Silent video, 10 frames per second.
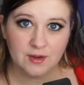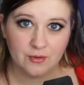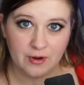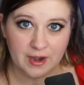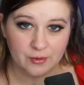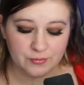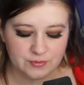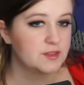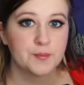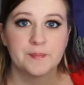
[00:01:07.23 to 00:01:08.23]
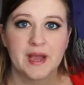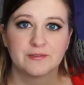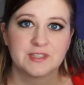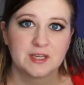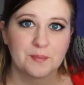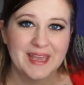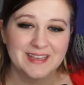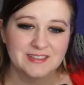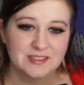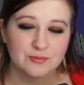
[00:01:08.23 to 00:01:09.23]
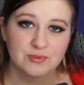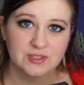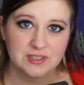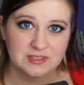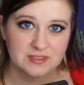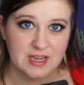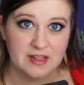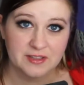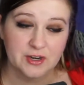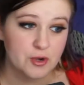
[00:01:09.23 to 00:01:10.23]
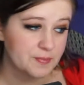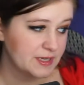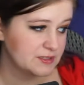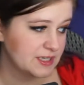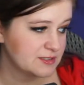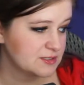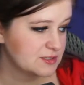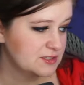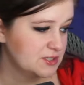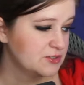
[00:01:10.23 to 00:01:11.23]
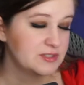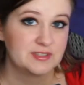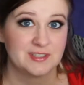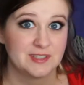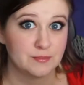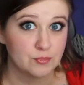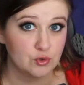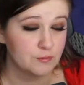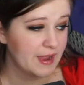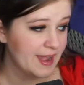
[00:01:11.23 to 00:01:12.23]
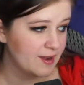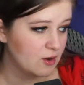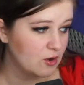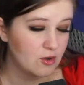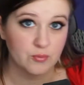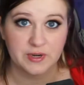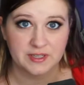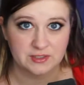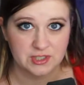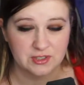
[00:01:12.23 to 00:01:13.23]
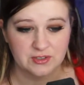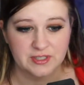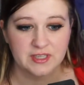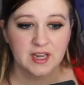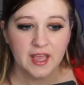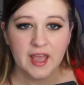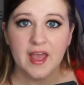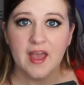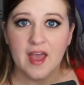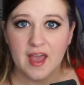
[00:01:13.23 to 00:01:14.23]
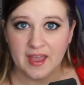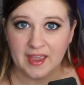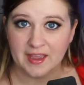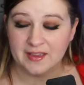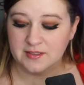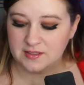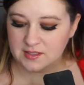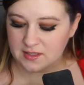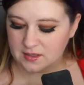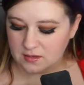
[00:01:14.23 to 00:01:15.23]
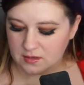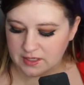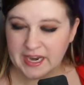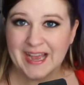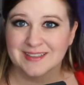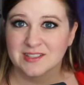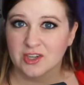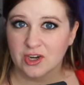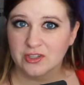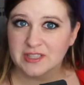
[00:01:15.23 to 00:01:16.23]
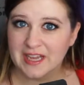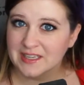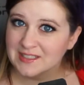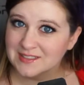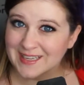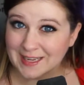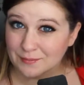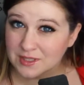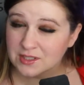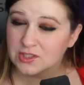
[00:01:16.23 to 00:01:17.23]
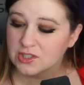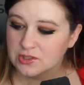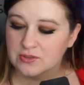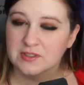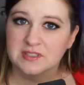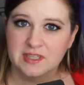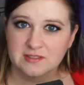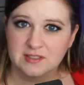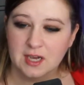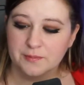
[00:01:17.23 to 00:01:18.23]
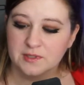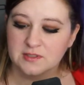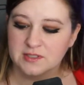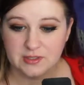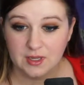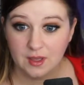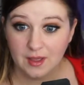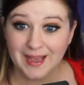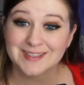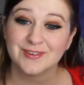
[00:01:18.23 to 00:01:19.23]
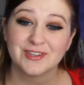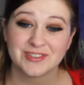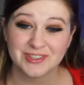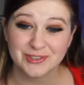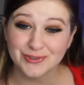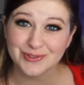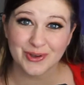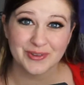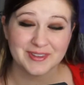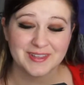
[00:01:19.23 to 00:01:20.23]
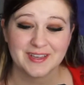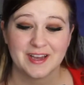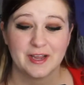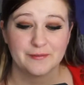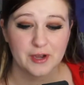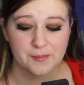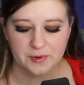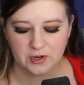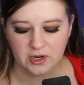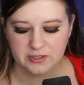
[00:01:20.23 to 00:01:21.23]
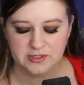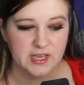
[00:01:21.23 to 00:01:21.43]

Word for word: around. The mounting base is really solid on my desk still. It doesn't move at all when I jiggle it. And it hasn't caused any damage to the desktop itself. As far as issues, the only thing I've come across